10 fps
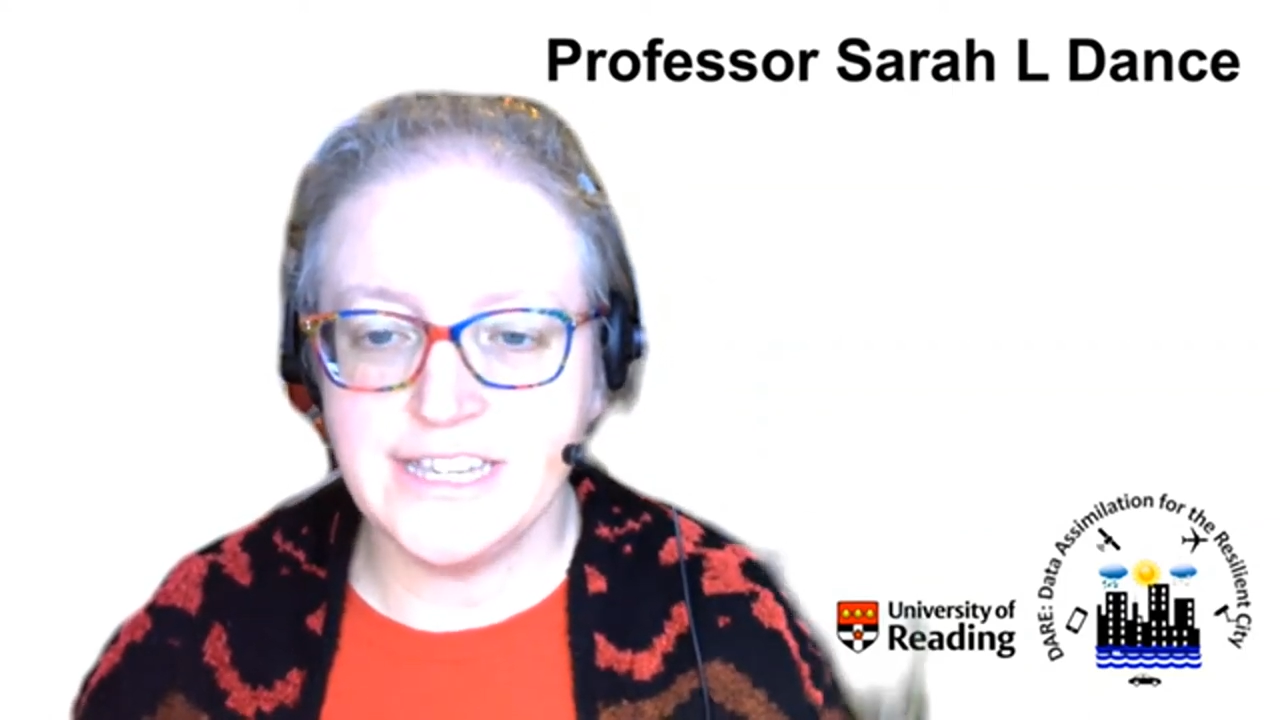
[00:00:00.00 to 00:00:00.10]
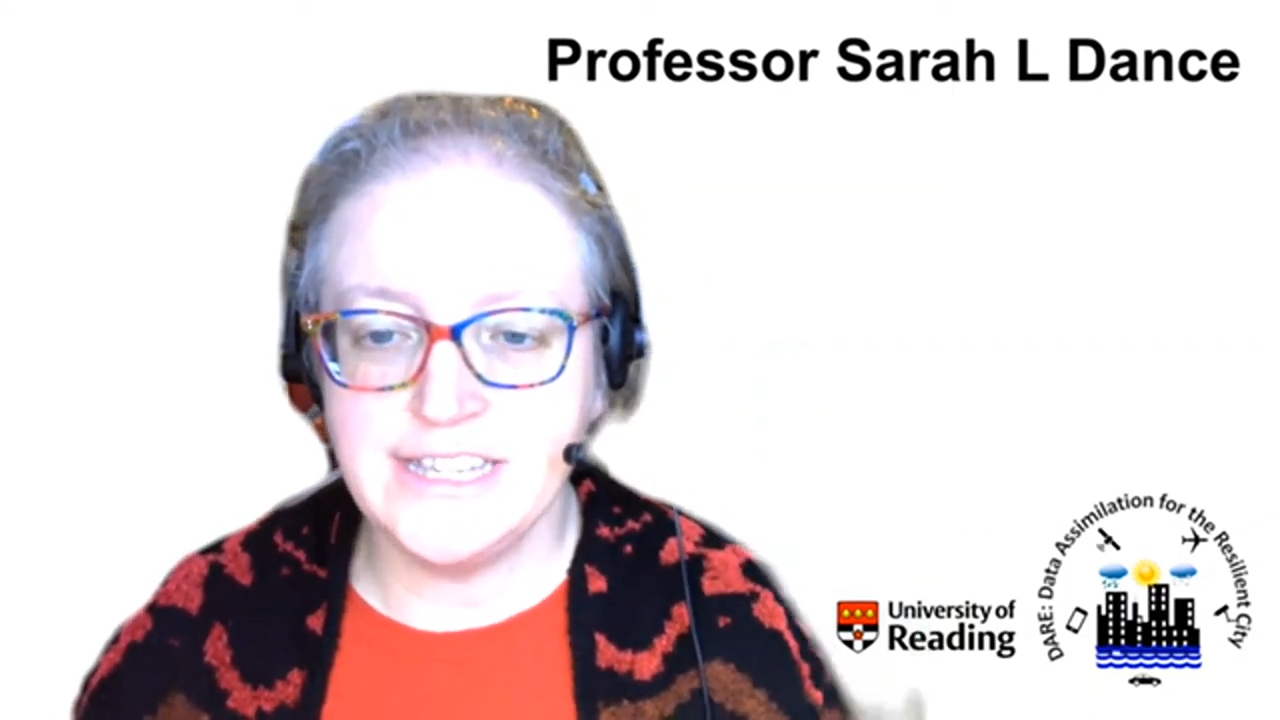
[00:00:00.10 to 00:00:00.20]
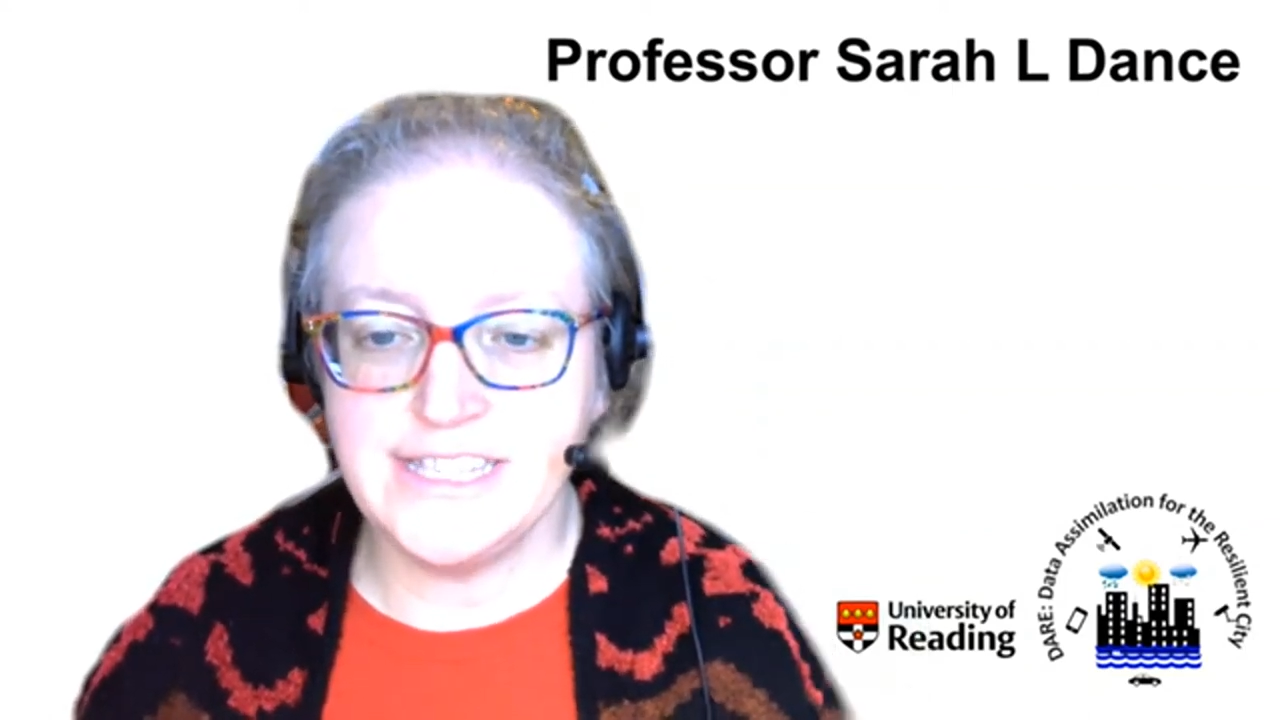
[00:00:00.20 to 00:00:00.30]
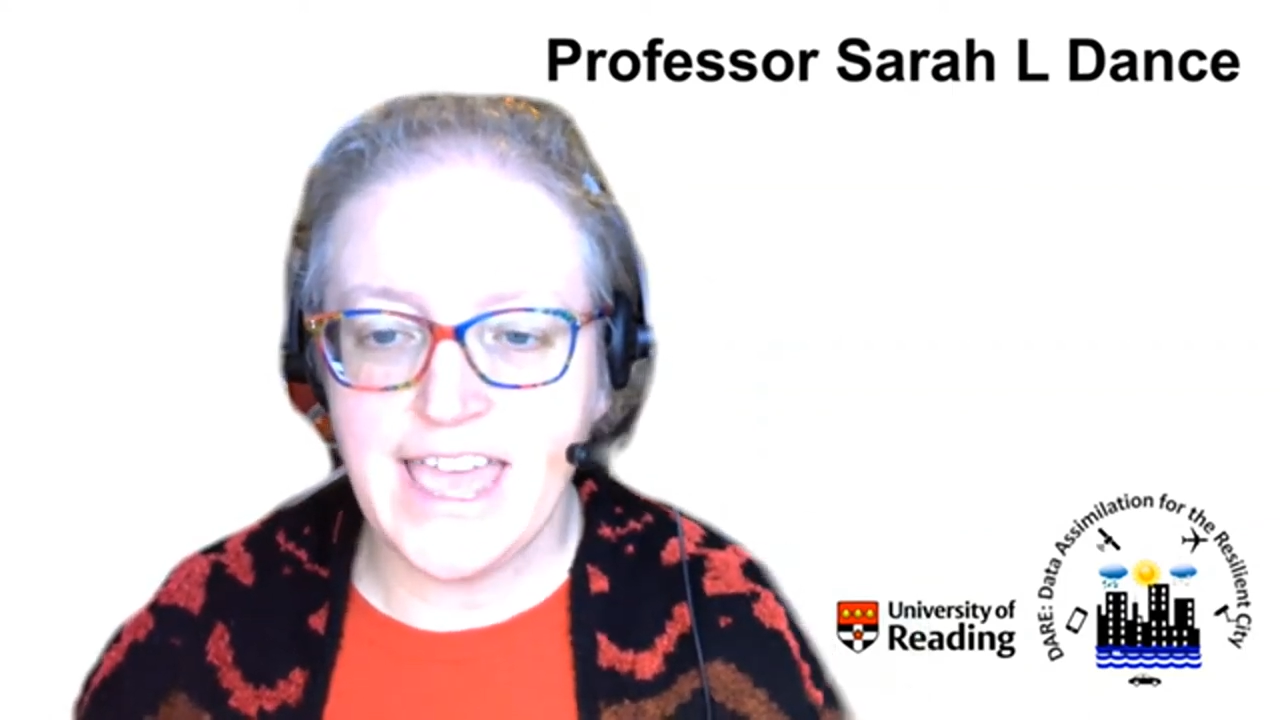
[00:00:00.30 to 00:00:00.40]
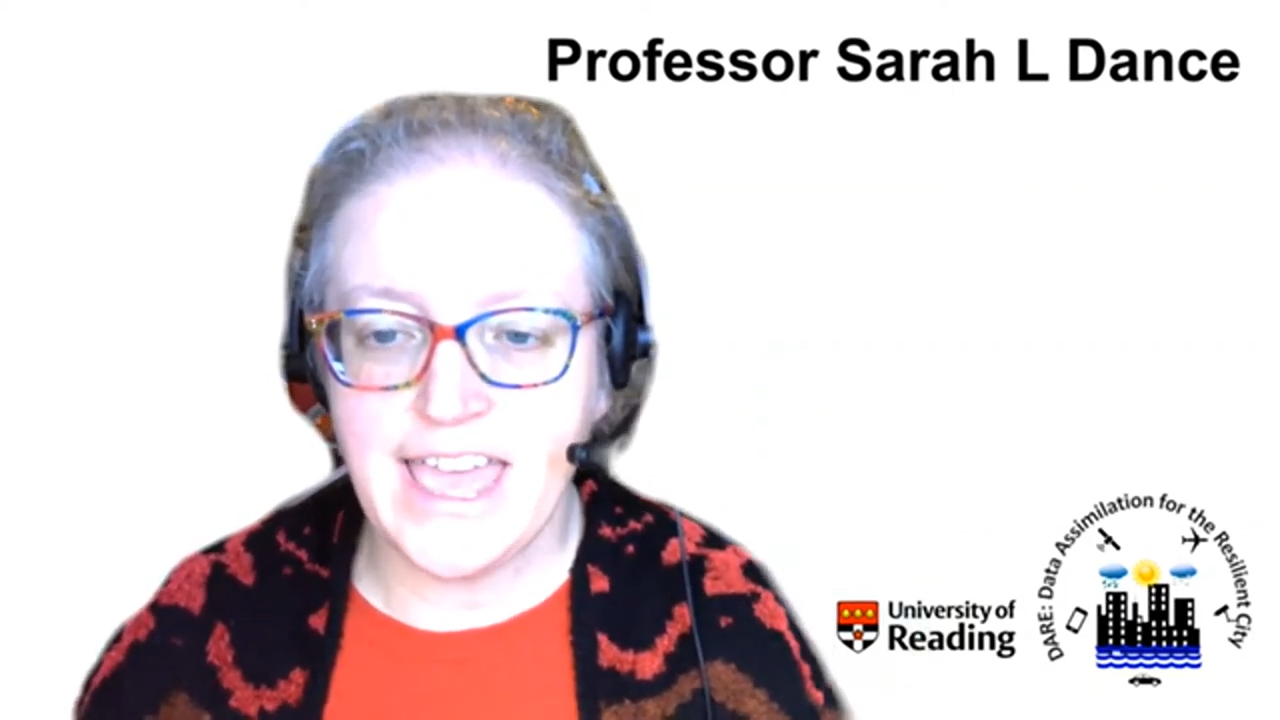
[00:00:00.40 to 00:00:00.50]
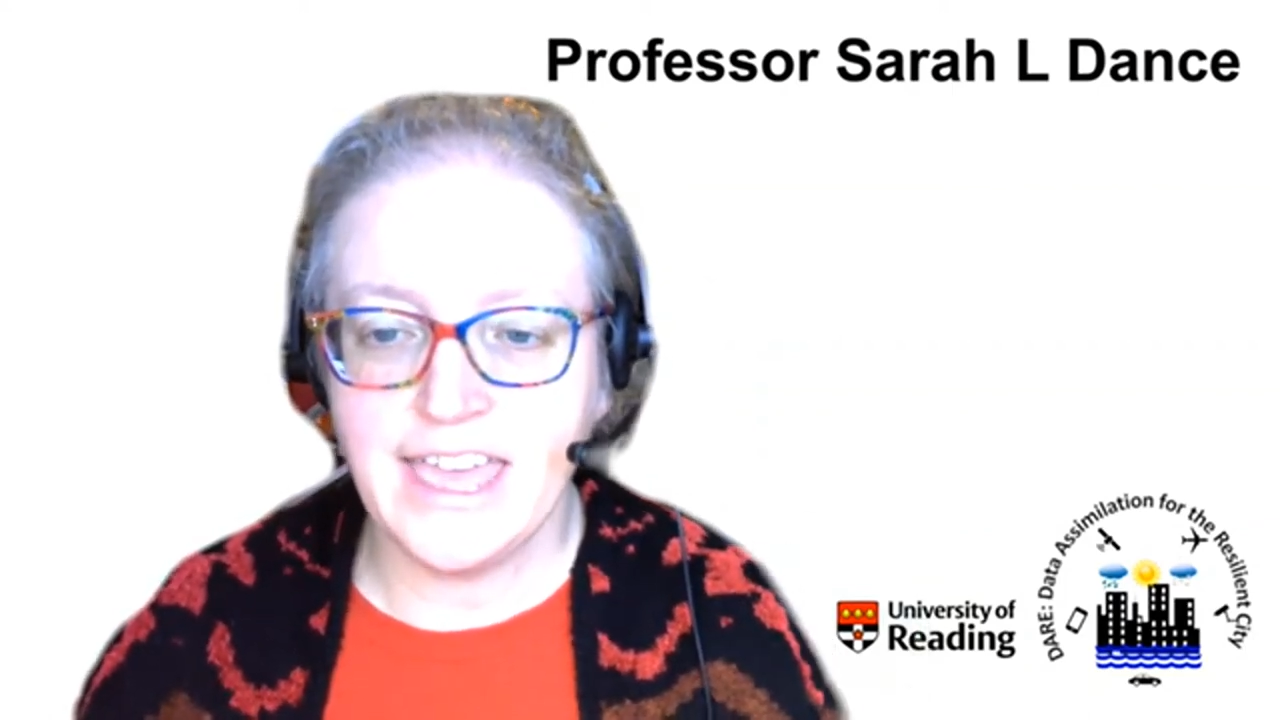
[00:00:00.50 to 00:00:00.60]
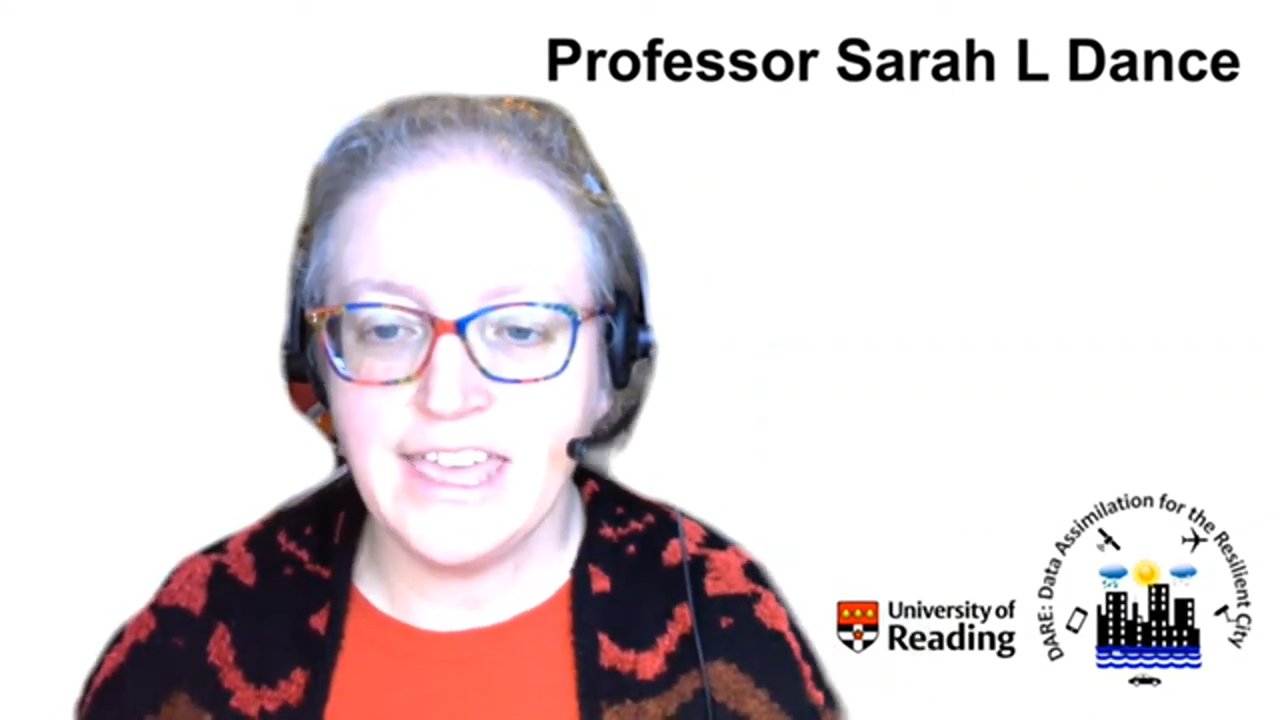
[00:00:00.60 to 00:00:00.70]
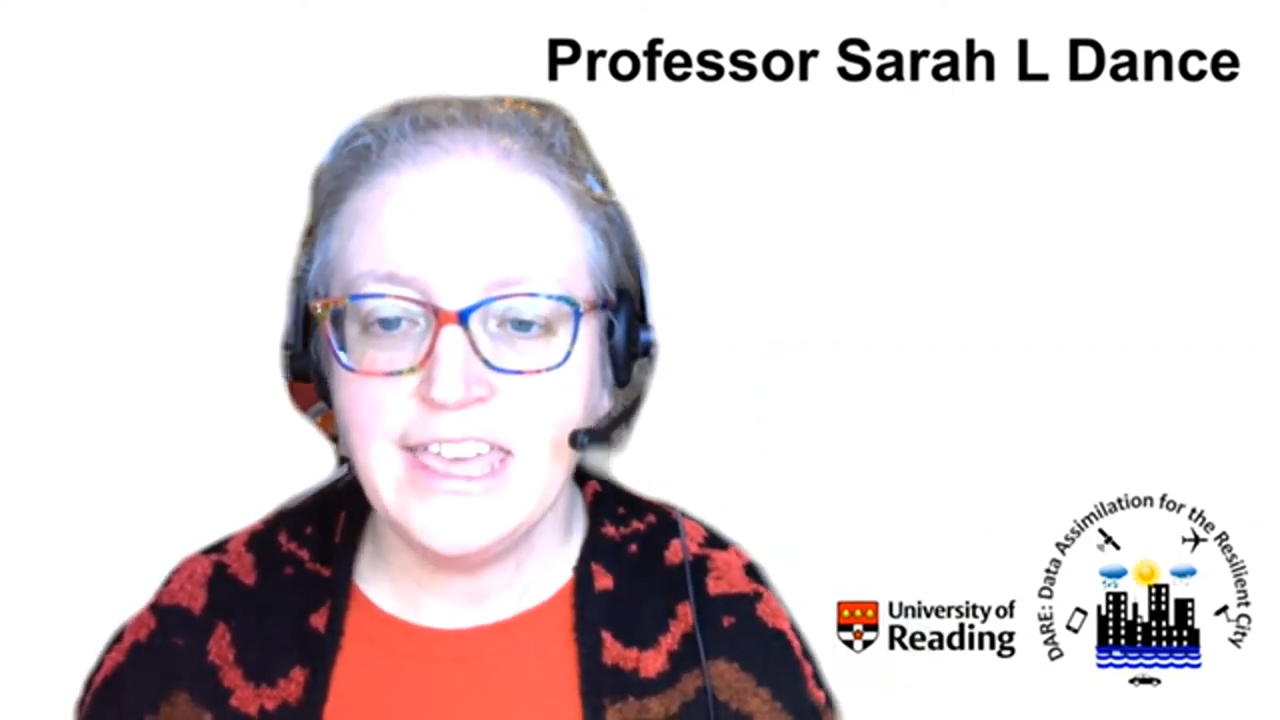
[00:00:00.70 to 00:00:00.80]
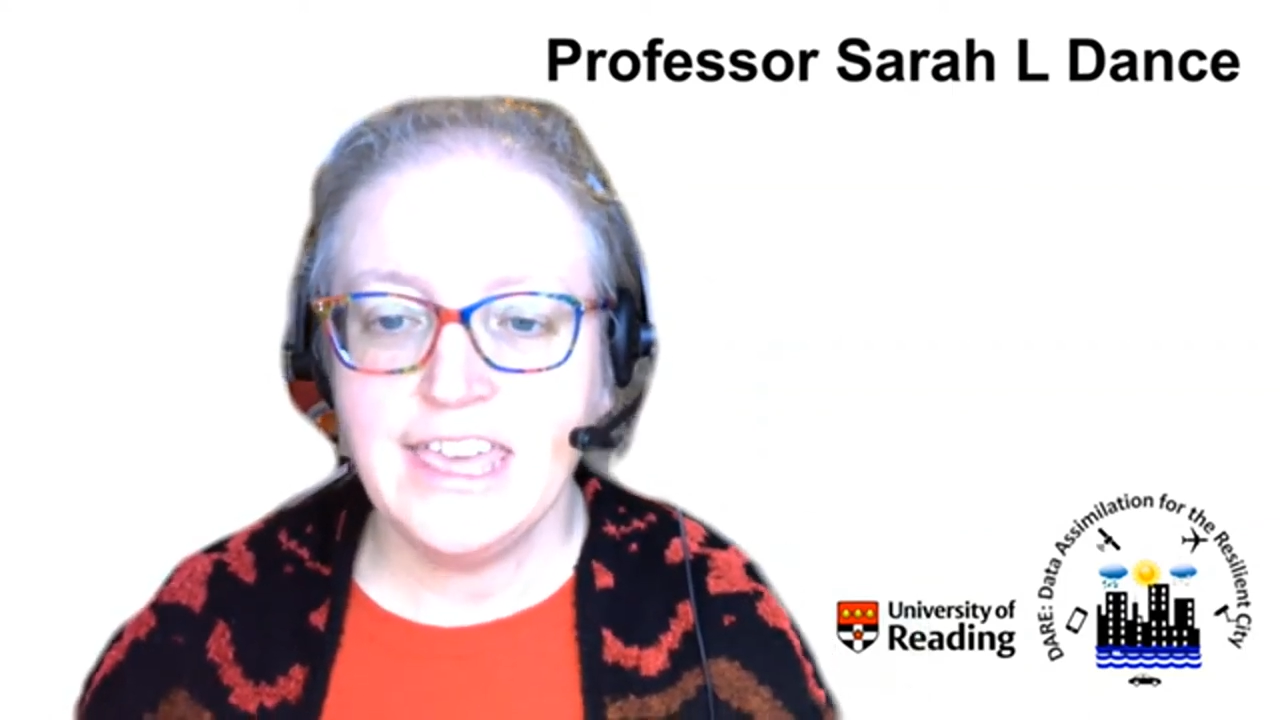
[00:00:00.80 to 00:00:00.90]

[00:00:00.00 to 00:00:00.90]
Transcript: in DARE,